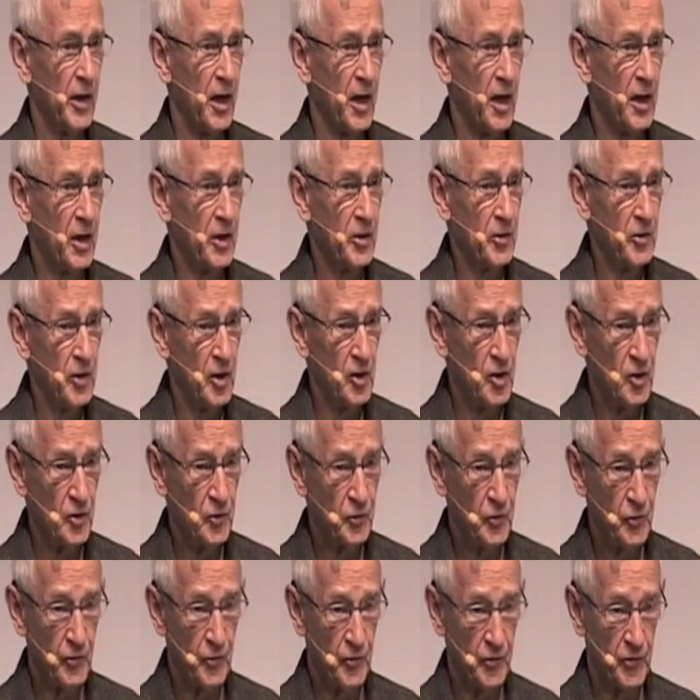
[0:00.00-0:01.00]
Our
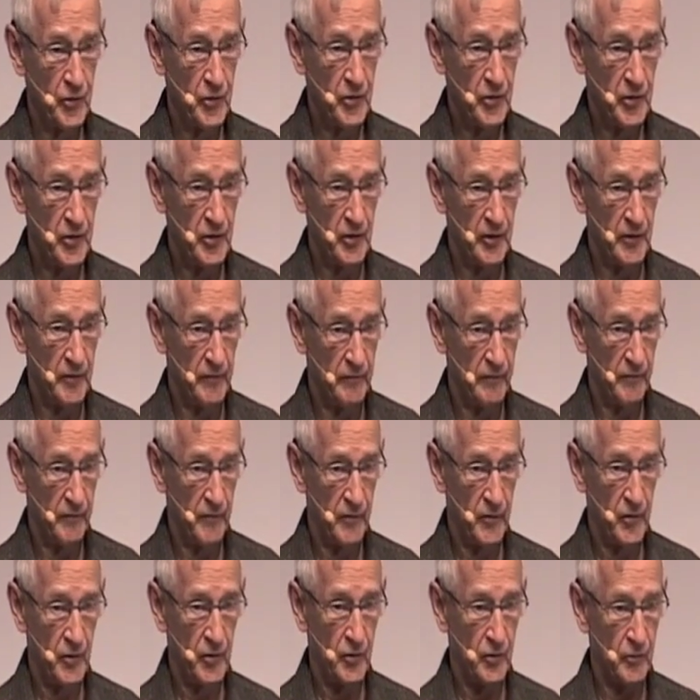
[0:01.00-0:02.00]
alternative
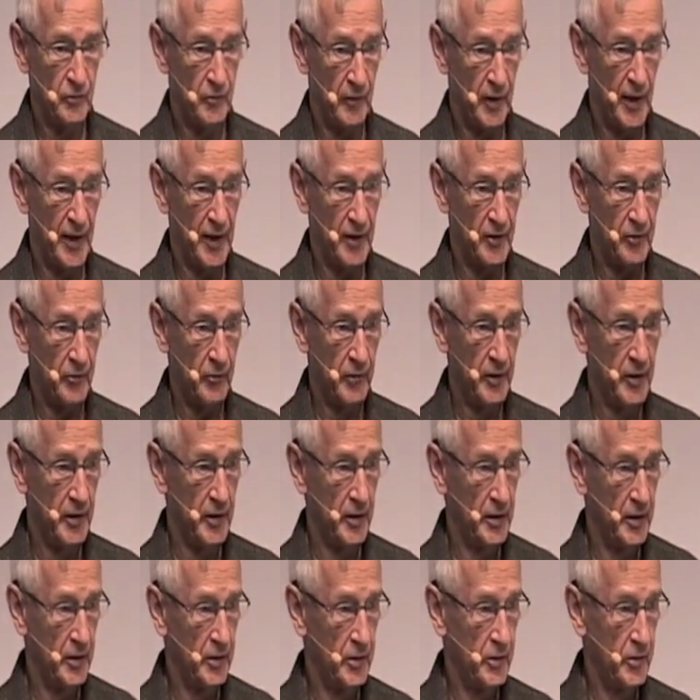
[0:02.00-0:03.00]
to entering
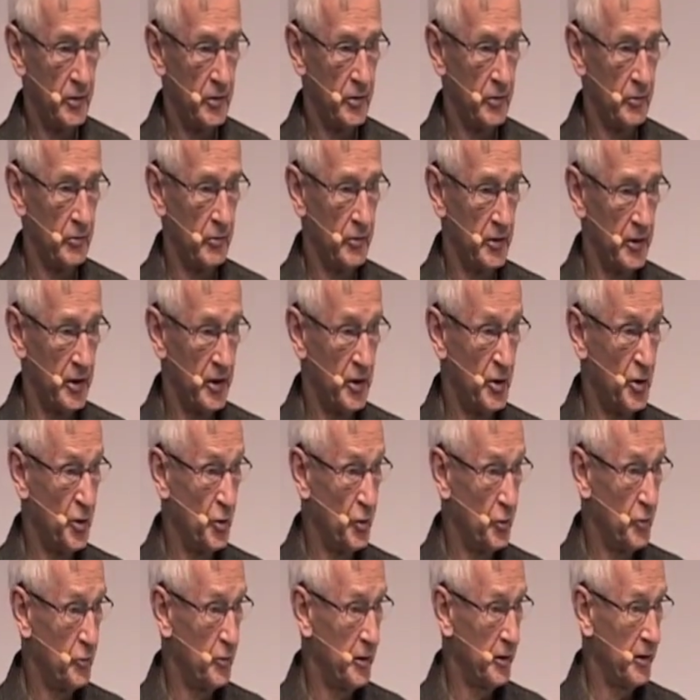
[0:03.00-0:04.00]
into a
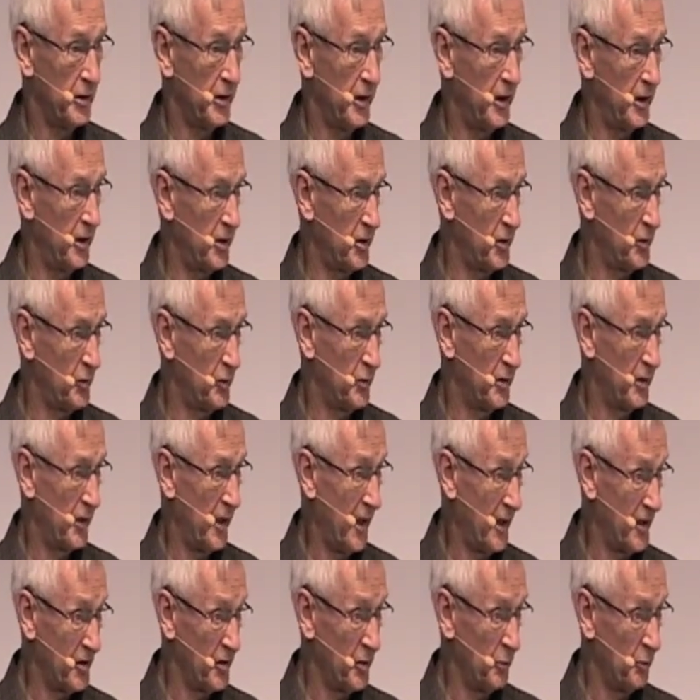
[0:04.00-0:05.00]
new engagement
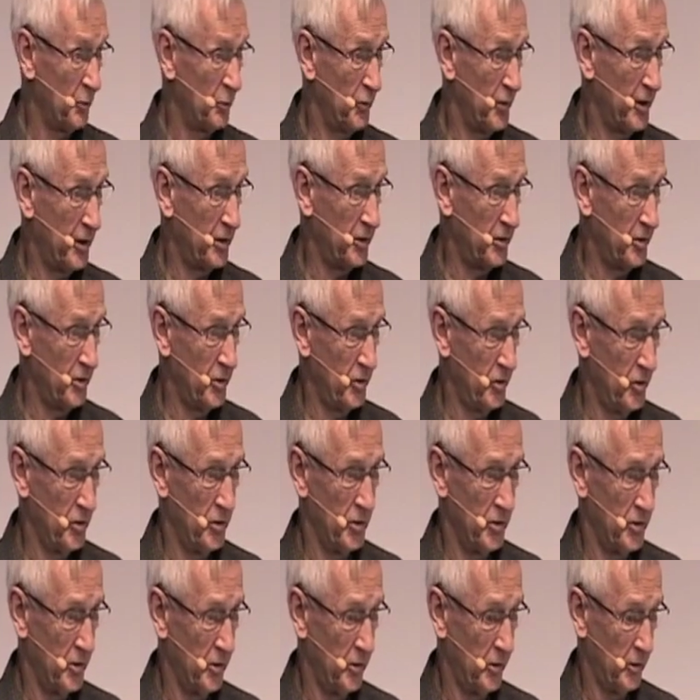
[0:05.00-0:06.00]
as a
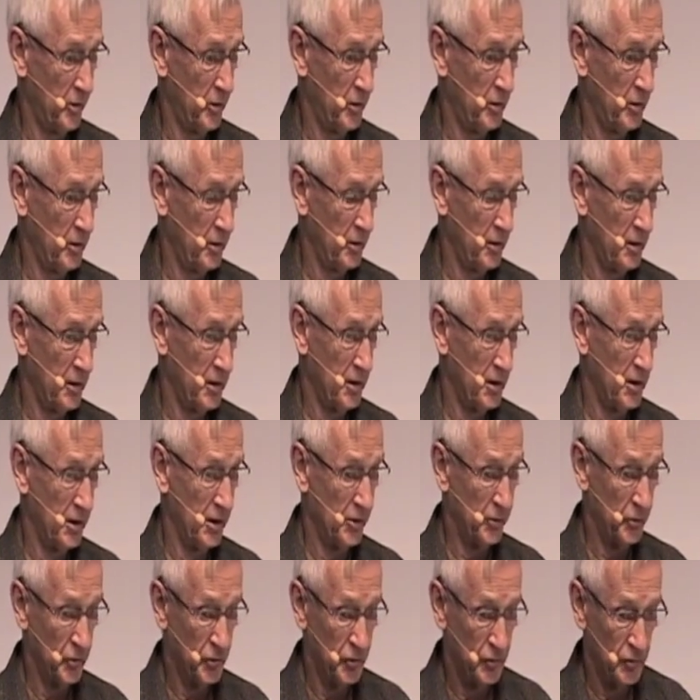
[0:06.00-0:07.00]
practitioner
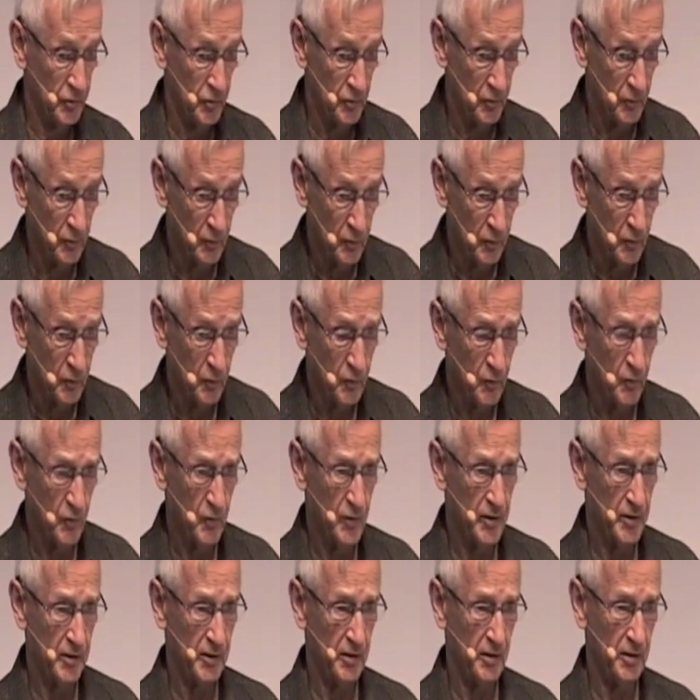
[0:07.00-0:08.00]
to
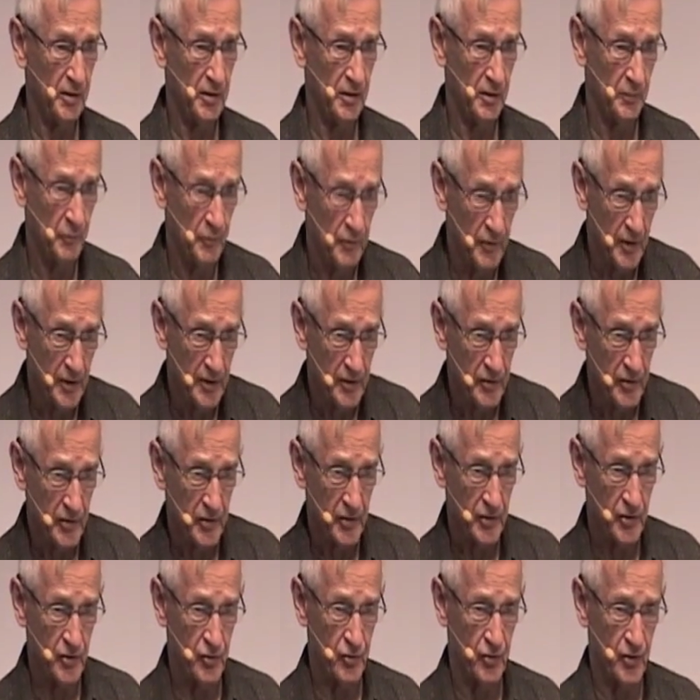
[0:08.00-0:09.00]
what the
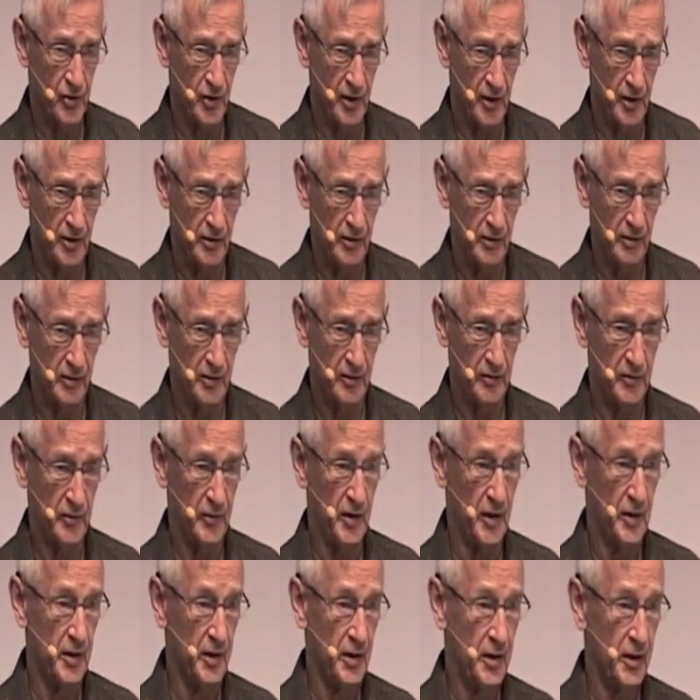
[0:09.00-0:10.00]
process John
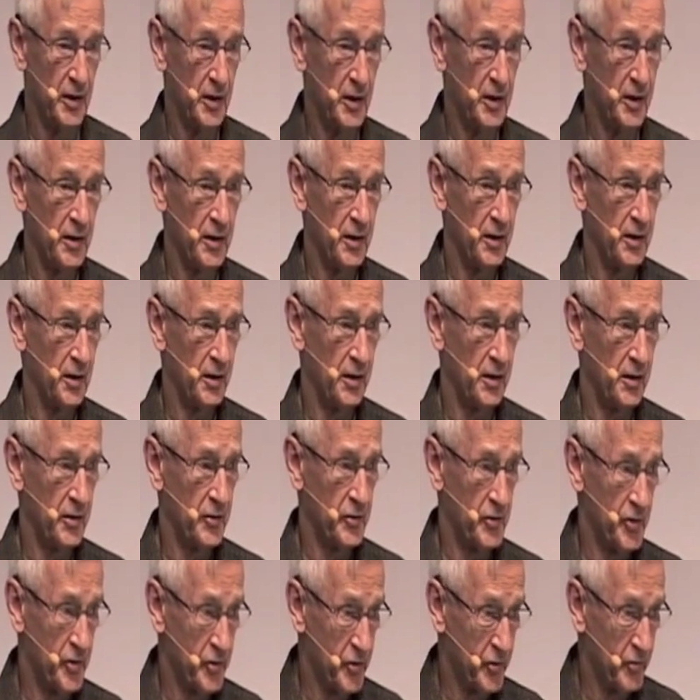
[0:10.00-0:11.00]

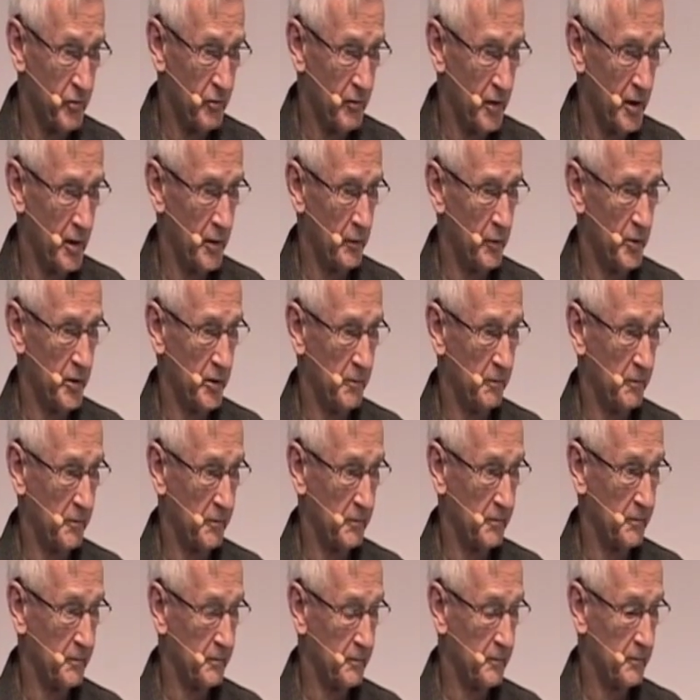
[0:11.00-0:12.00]
is describing,
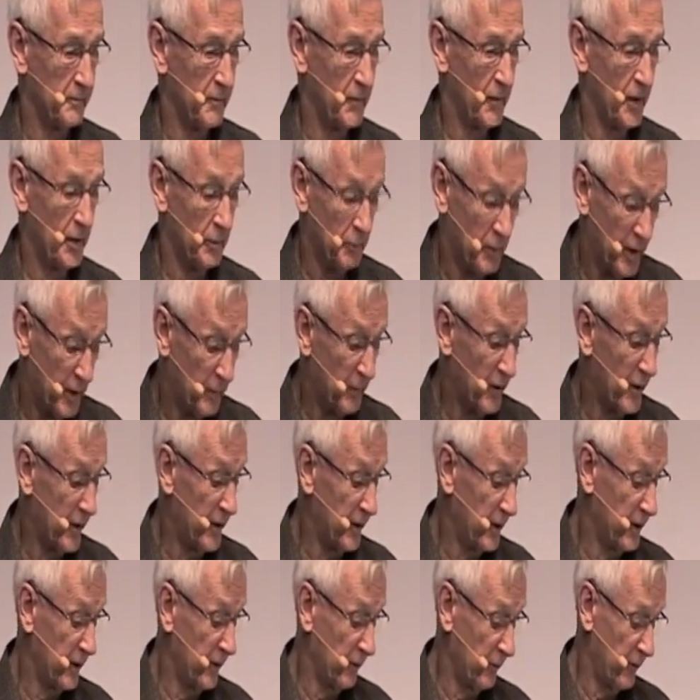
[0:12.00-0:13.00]
in my
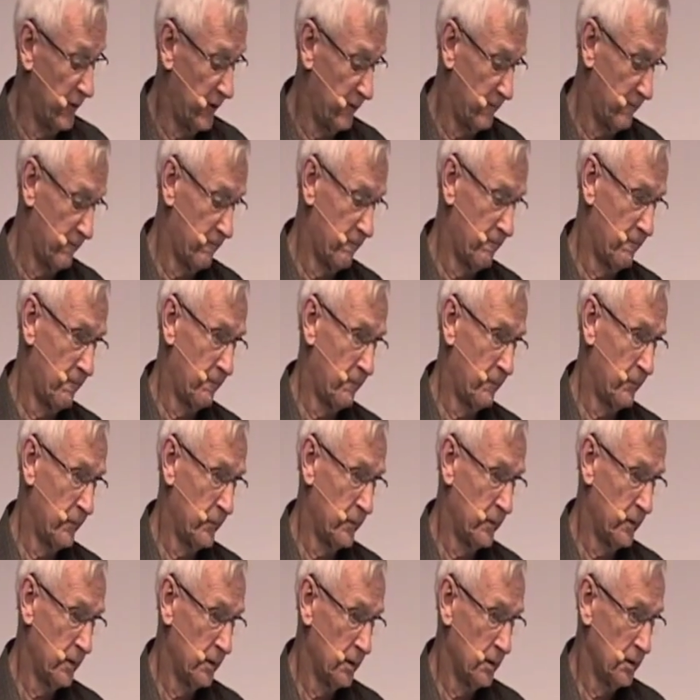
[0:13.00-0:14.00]
mind anyway,
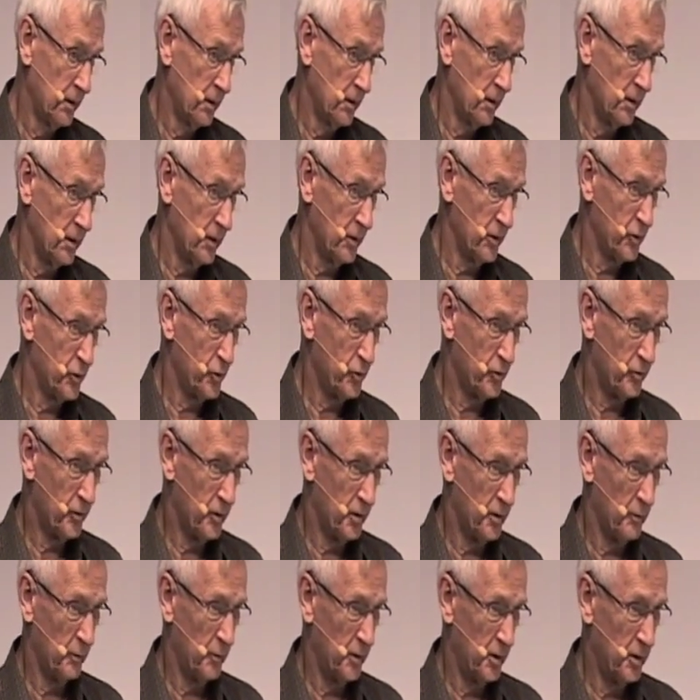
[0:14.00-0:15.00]
is to
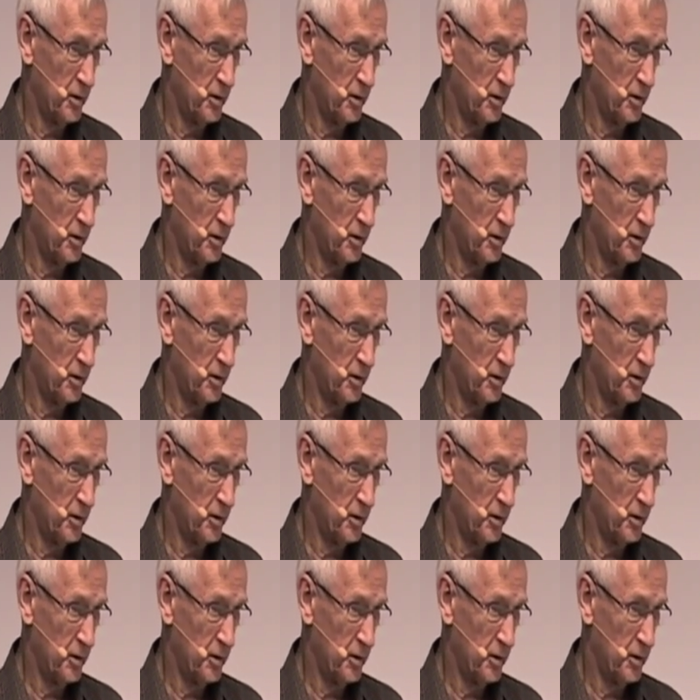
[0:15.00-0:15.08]
come